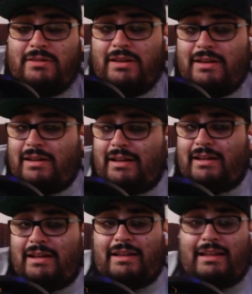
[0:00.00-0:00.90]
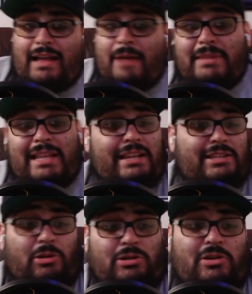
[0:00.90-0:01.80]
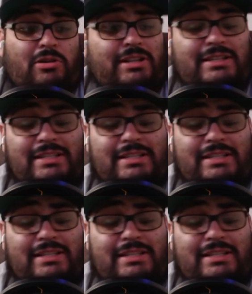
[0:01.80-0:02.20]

Uh, I'm leaning towards Golden